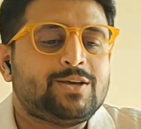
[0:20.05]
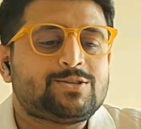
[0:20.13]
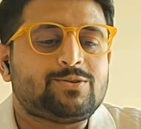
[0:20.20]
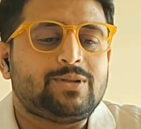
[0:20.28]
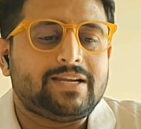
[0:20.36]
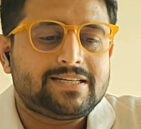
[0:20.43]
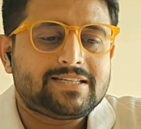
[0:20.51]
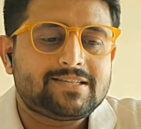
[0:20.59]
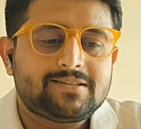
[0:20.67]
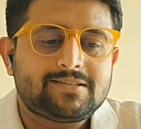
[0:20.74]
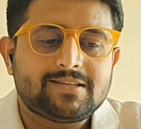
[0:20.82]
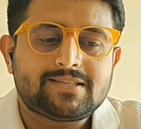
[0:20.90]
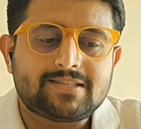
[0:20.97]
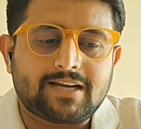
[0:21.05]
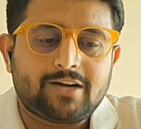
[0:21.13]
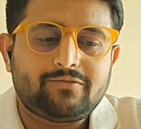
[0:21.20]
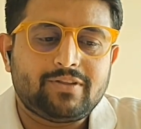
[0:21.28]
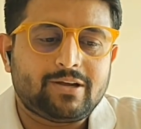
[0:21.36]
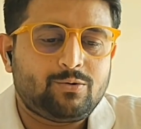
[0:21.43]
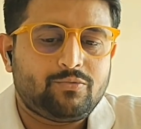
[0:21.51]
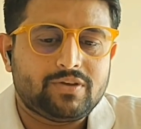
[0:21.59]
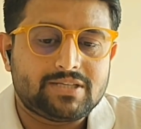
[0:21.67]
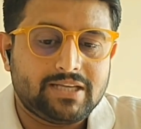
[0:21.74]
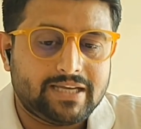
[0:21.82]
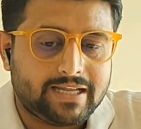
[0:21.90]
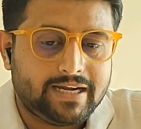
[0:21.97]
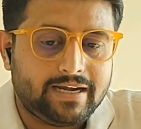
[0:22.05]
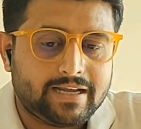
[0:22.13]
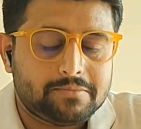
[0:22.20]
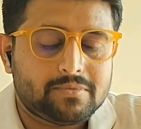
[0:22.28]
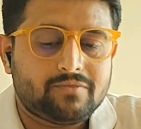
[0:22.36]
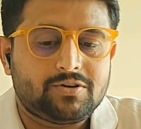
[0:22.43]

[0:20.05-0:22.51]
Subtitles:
So let's just start without wasting any time